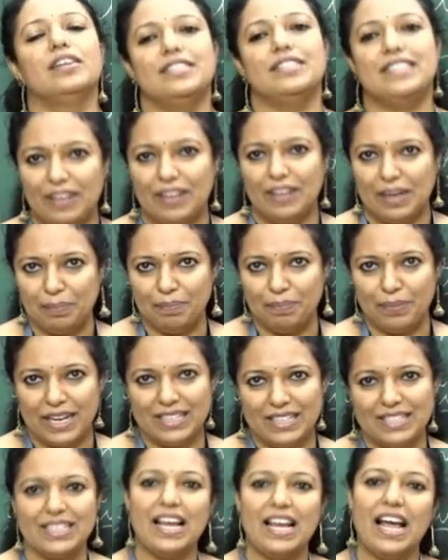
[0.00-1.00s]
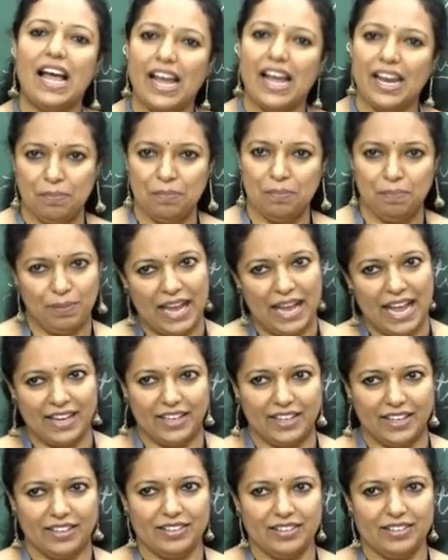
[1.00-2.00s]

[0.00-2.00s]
development and planning.